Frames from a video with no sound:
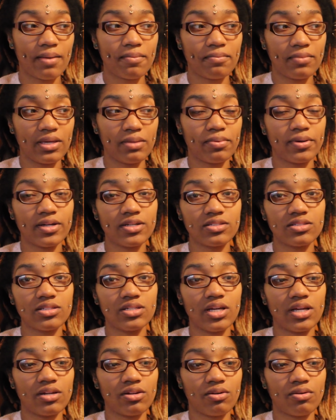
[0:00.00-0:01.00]
Me
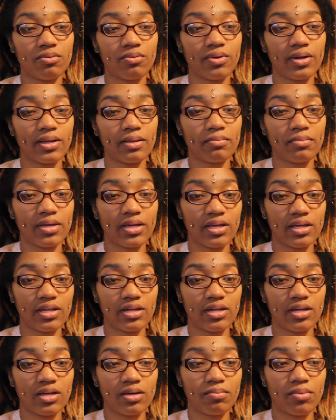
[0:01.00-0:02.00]
personally, I don't
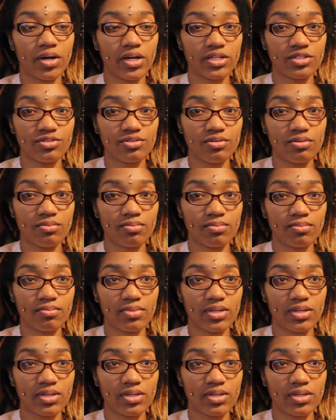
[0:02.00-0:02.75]
recommend a bar soap